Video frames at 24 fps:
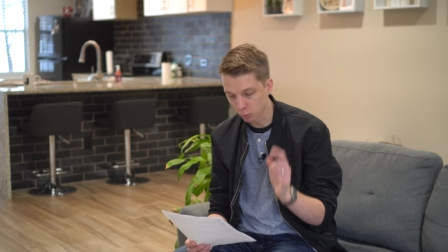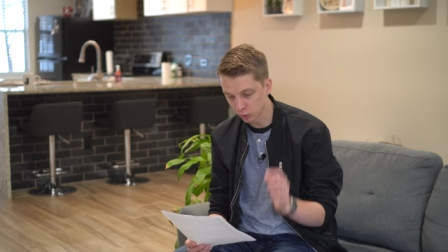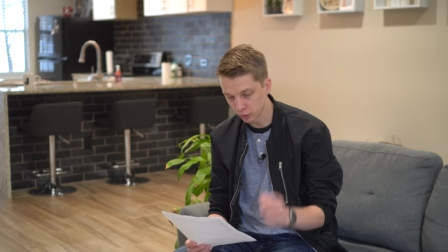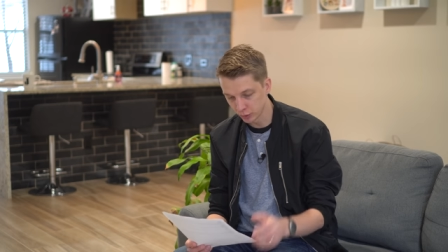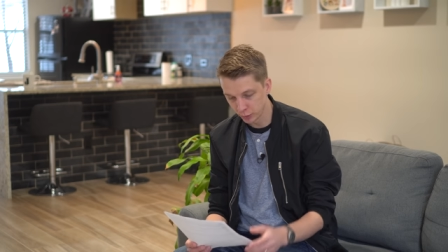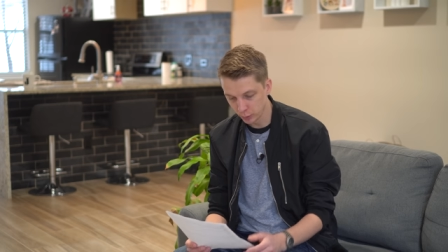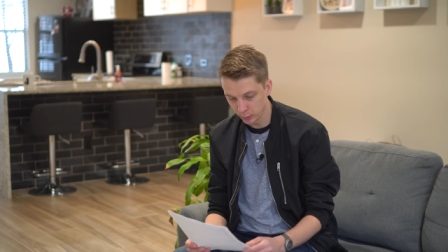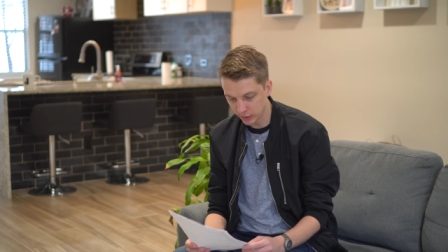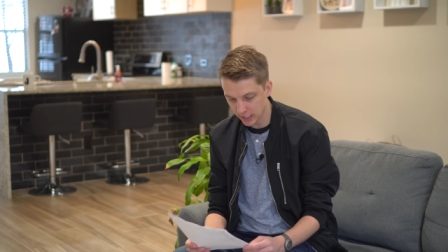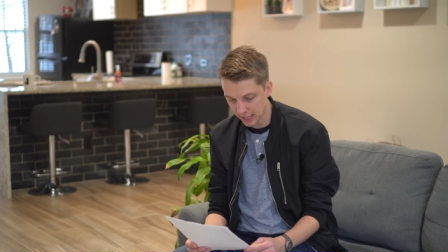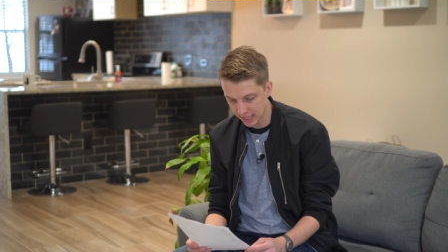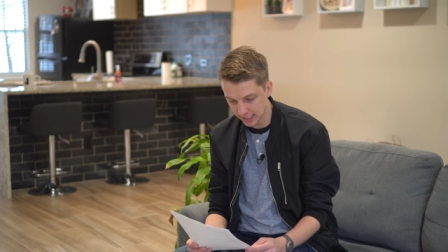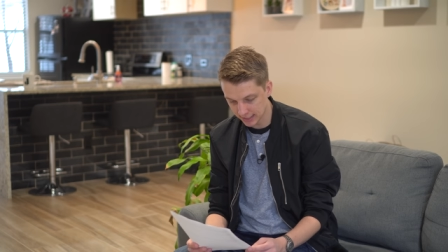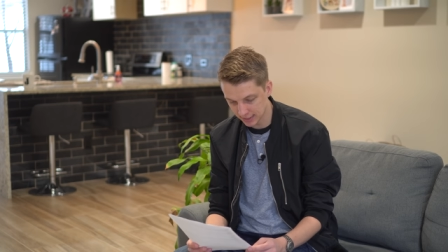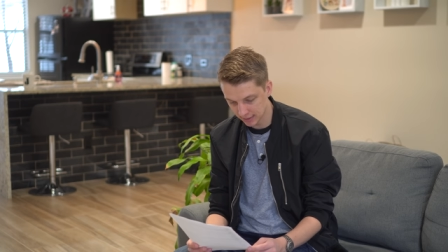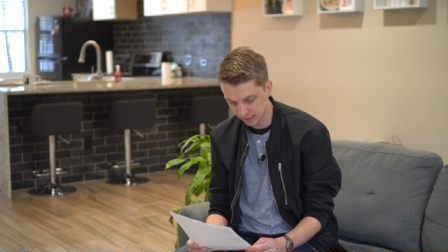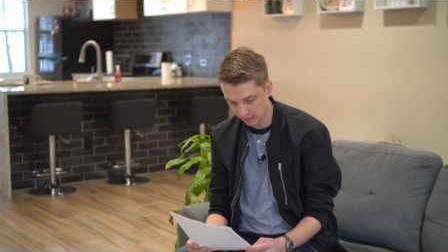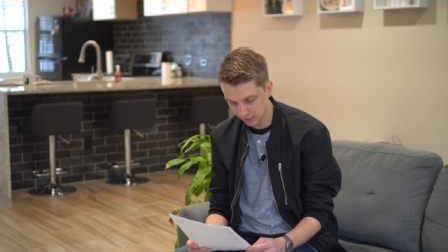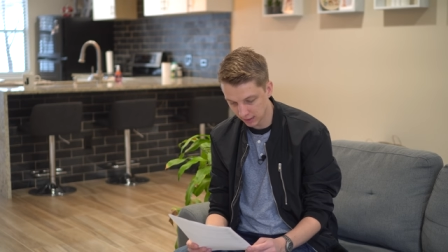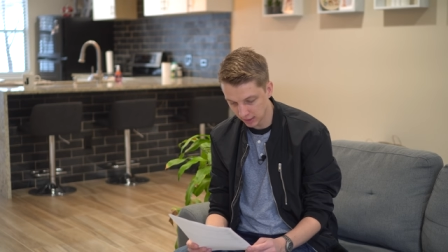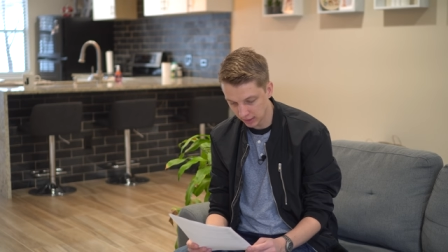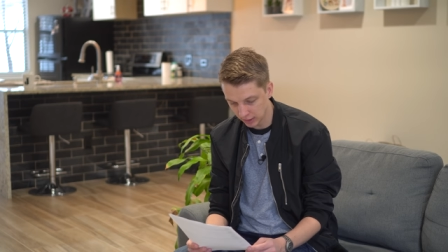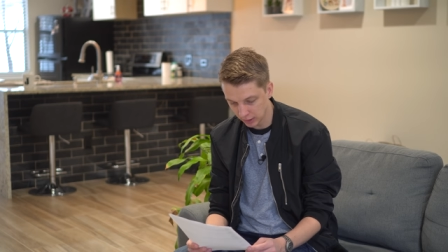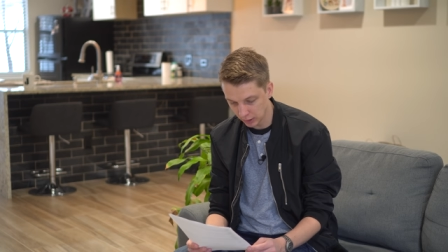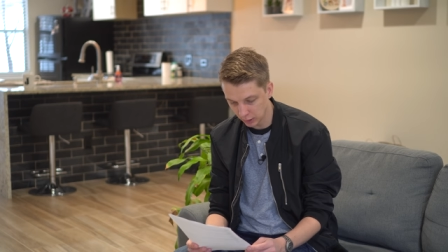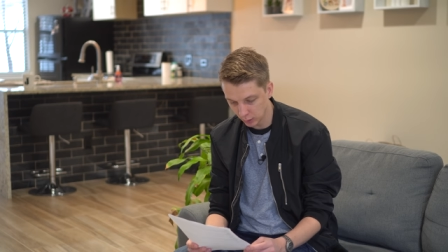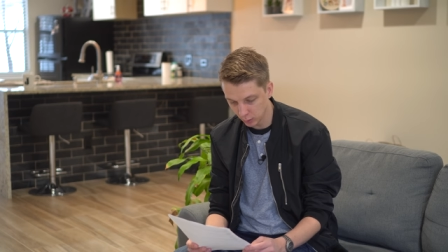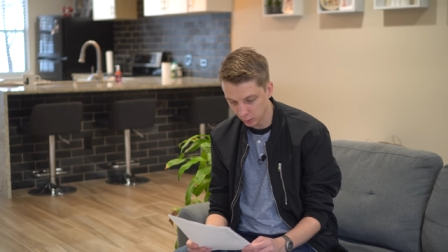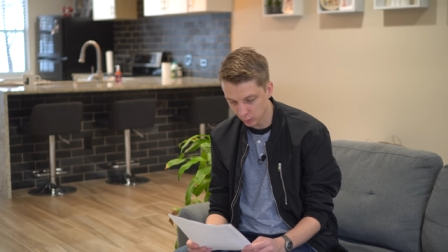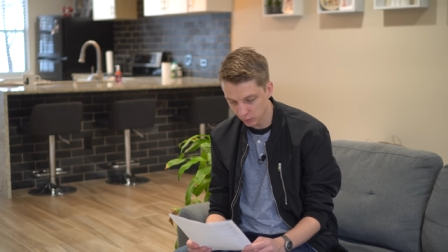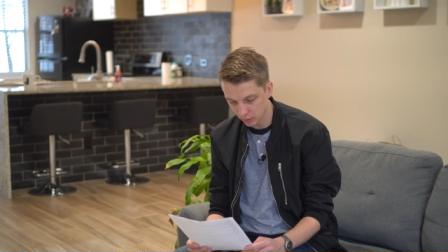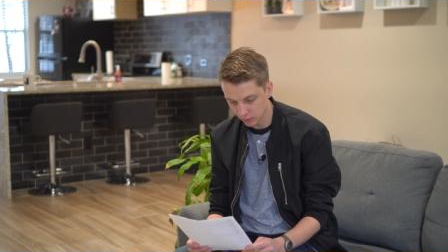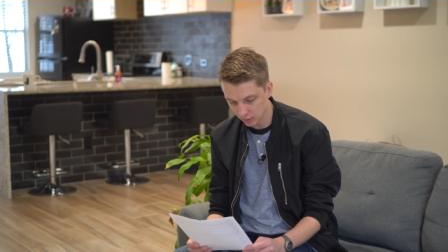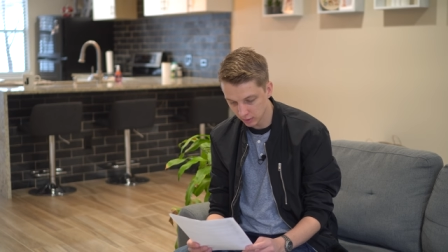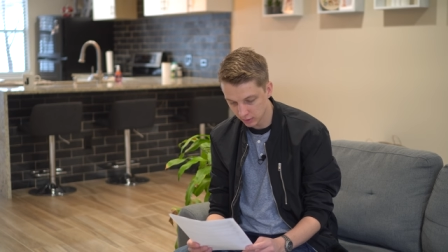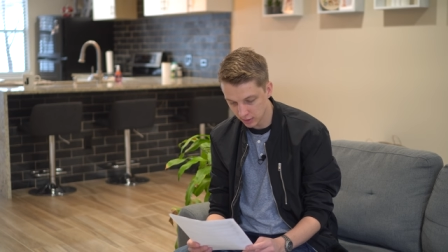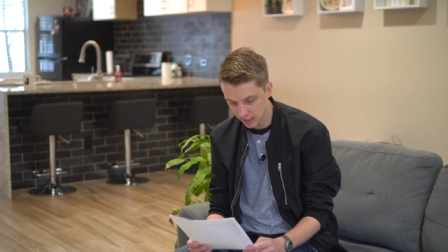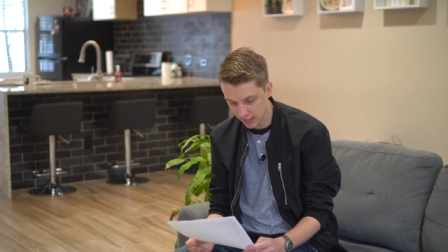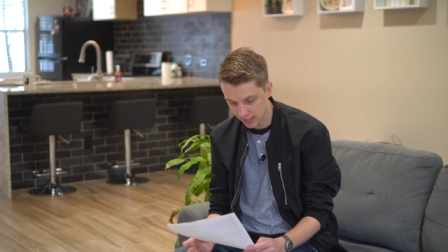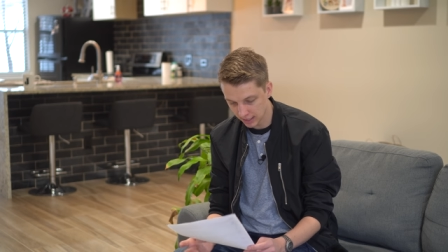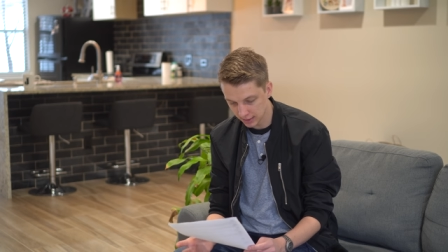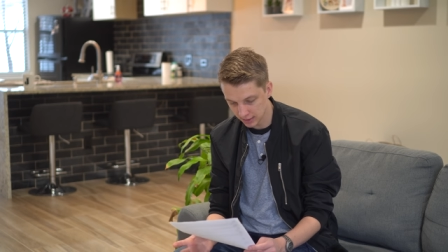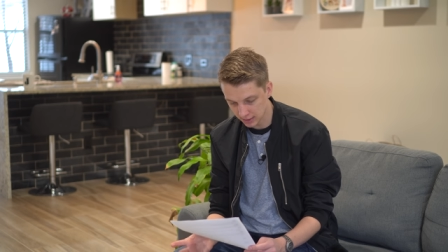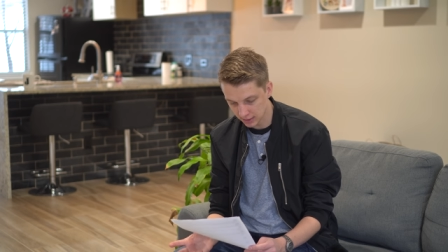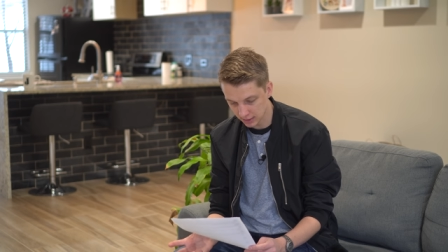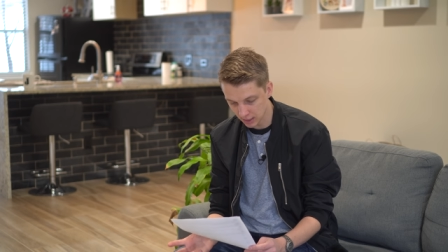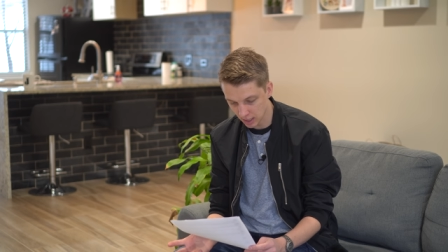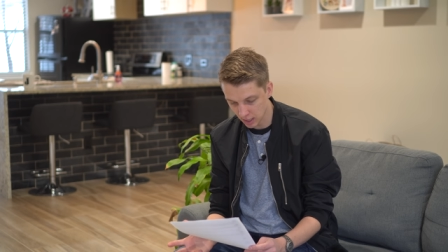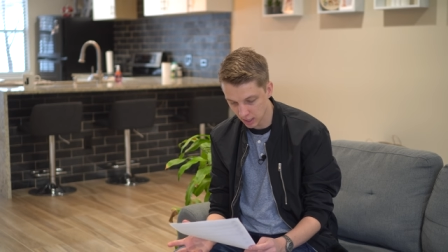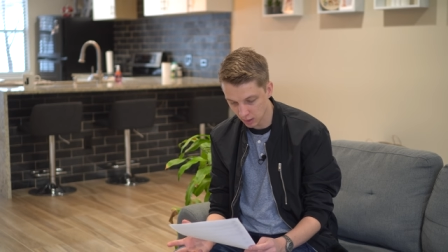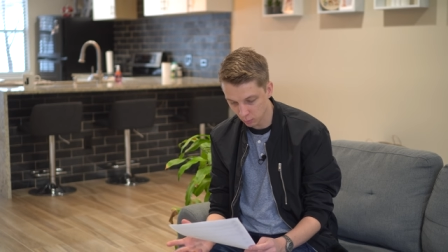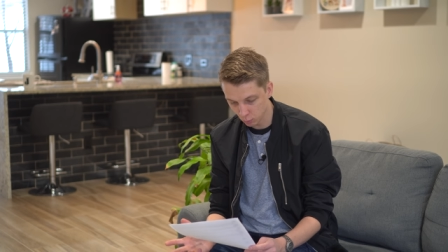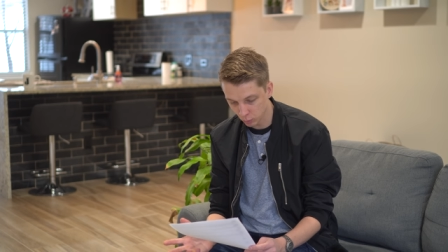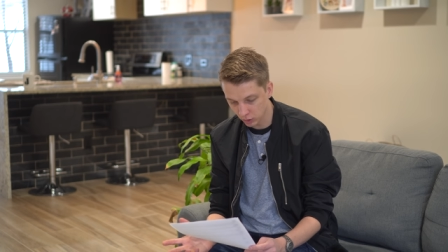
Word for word: will do that, thank you. Next, uh,